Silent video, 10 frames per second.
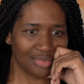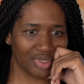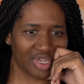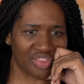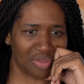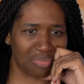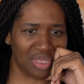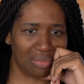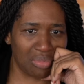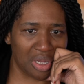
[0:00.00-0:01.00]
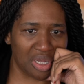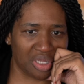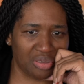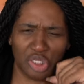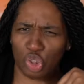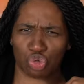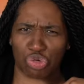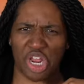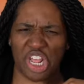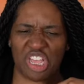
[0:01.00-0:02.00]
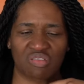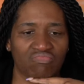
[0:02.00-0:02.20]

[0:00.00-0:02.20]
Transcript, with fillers: Look at the mean mug. He's ready.